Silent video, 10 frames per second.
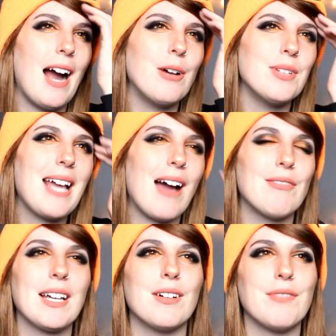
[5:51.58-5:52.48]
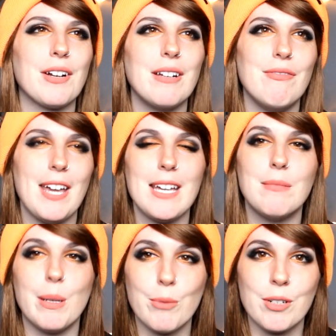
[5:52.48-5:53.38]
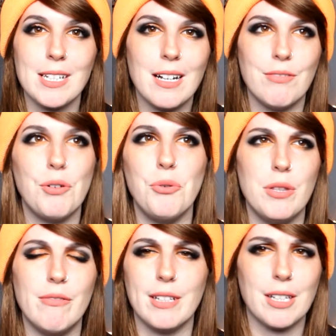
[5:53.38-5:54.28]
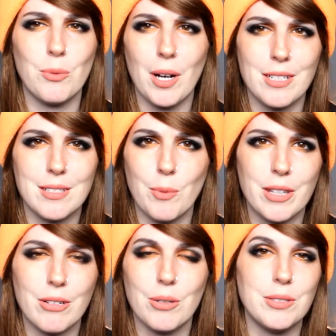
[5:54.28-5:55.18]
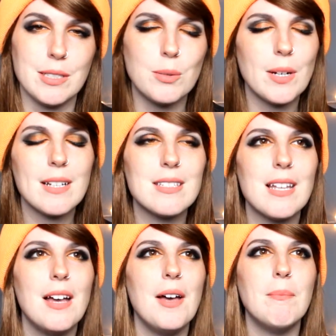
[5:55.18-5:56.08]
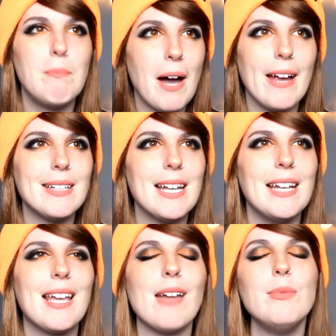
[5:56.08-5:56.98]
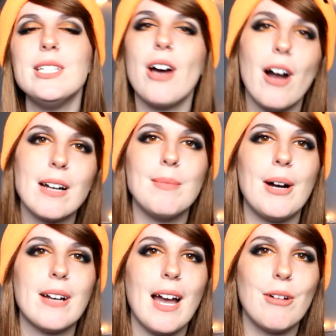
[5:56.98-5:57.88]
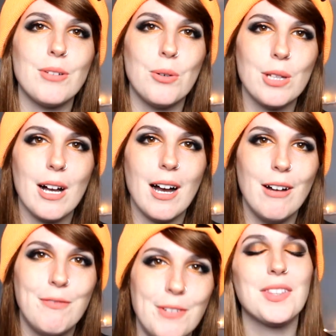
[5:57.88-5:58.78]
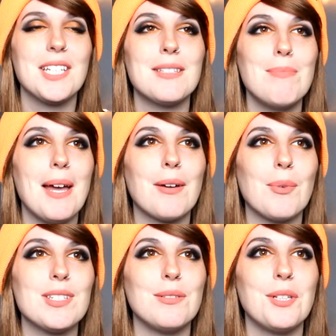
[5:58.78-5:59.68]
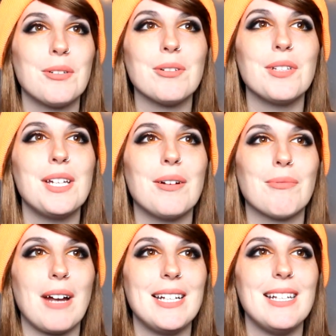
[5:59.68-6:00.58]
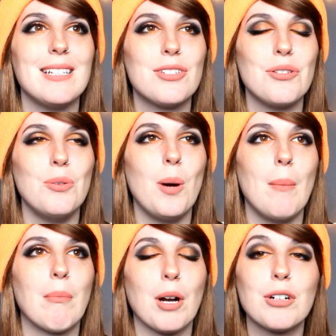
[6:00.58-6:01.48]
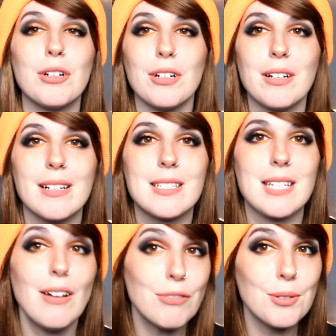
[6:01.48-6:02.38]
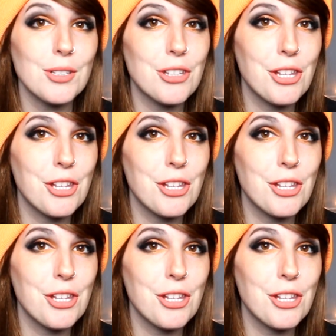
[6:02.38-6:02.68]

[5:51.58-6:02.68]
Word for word: I only have like a very vague memory of who the villain was and what their whole deal was. But can we talk about Count Olaf? This man was literally literally ready to murder several